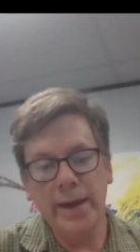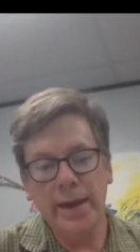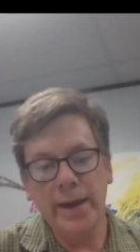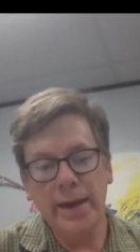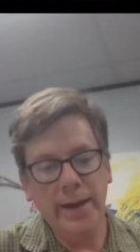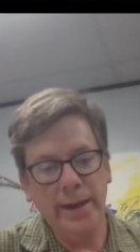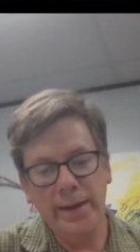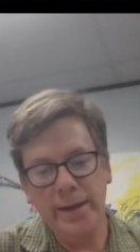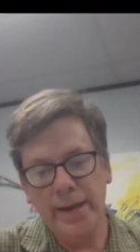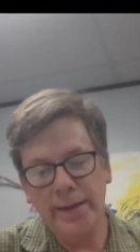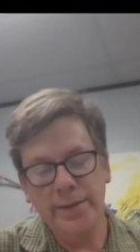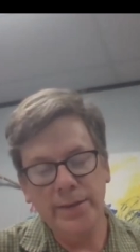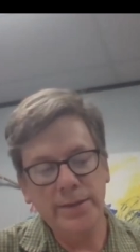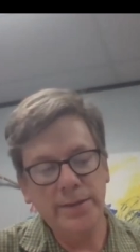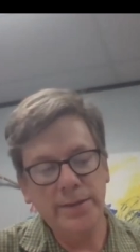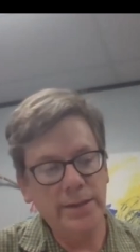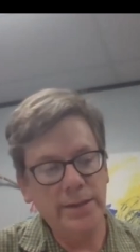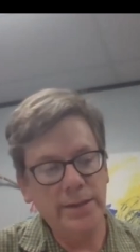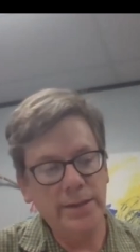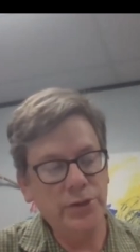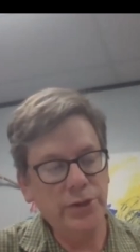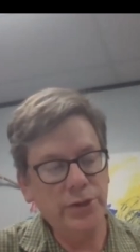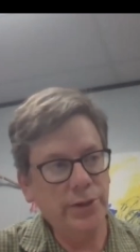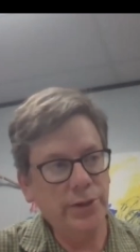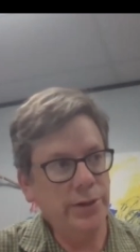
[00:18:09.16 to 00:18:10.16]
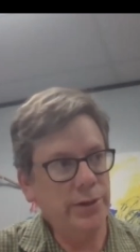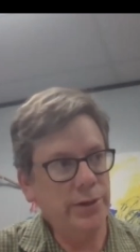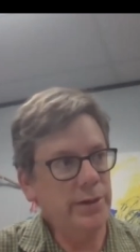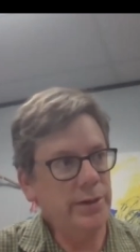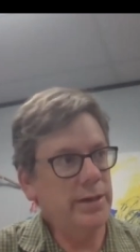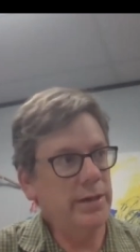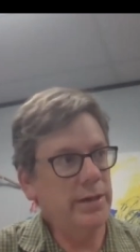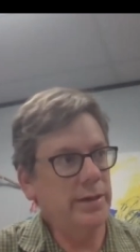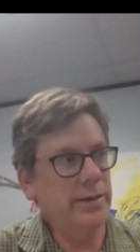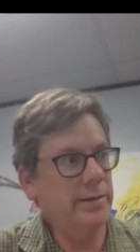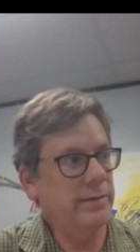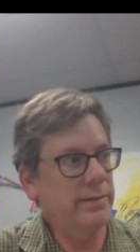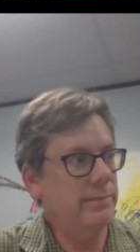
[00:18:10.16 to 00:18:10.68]
uh, and the teacher
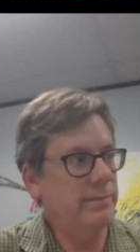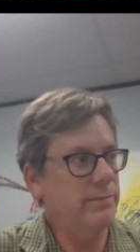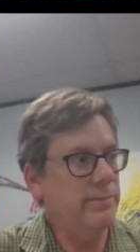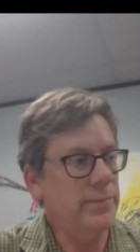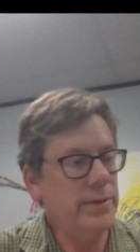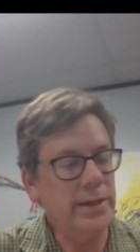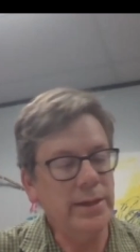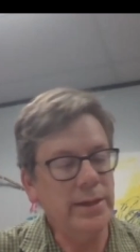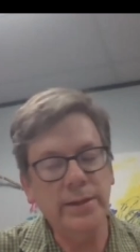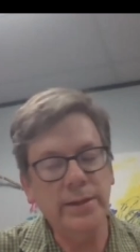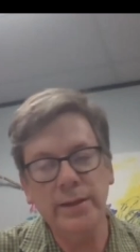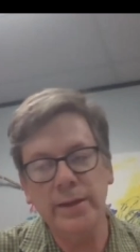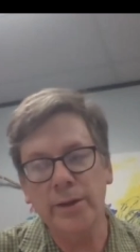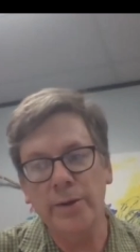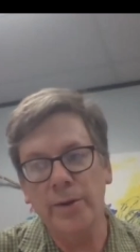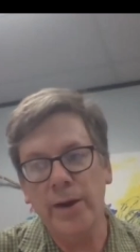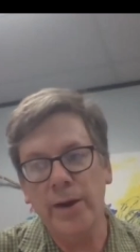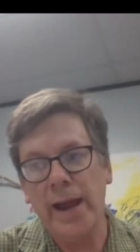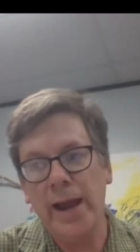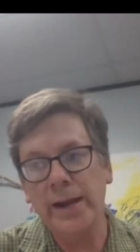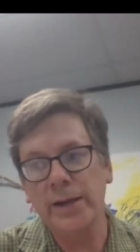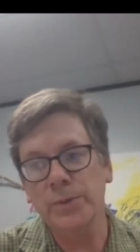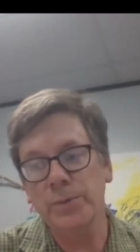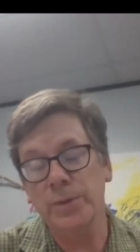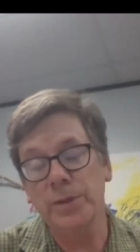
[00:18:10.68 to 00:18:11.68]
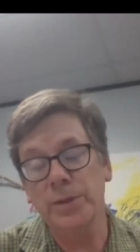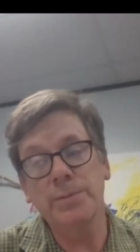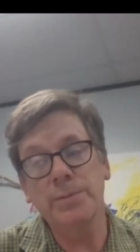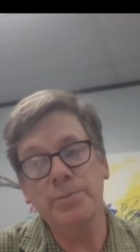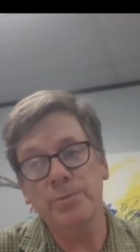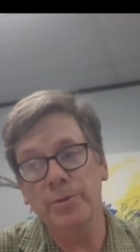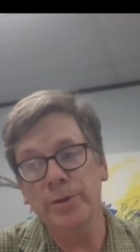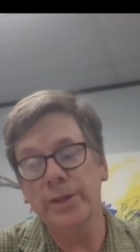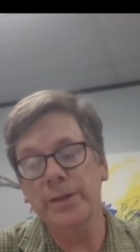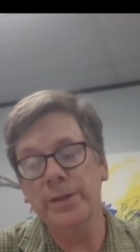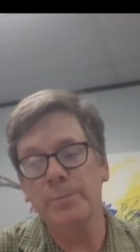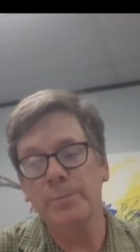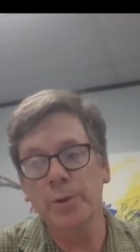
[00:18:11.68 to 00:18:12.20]
can meet and interact with really
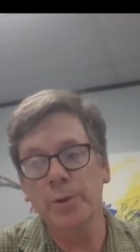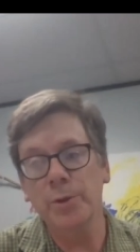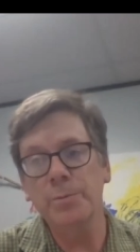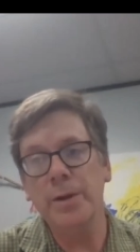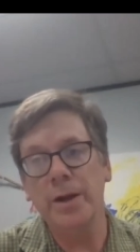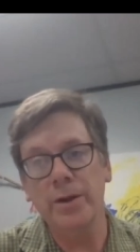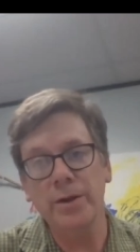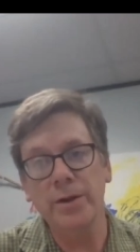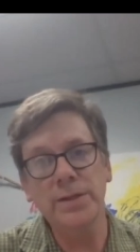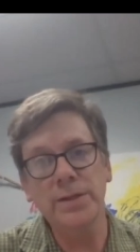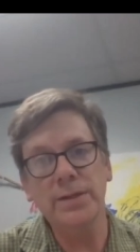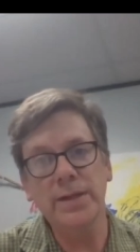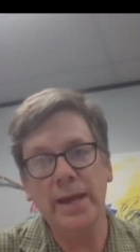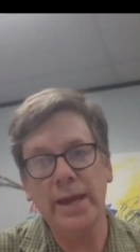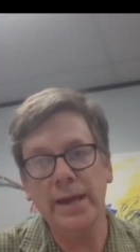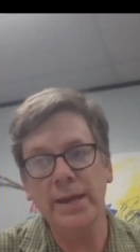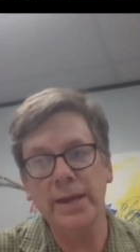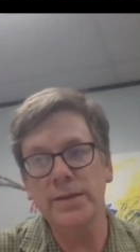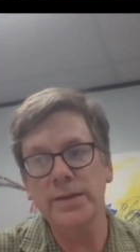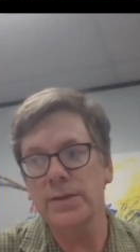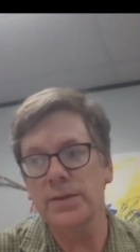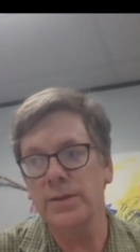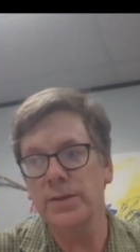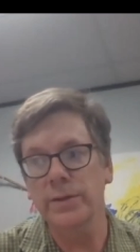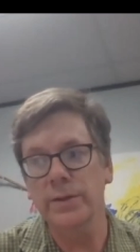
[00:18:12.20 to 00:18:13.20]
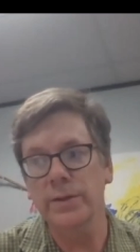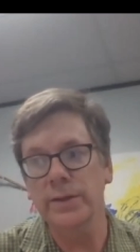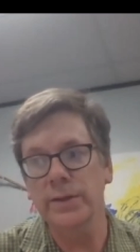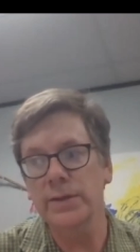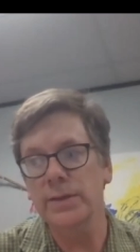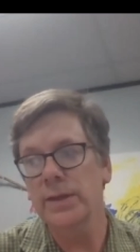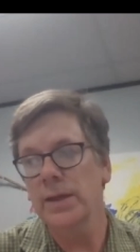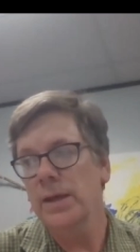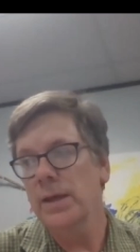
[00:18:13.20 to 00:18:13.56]
both parents and students.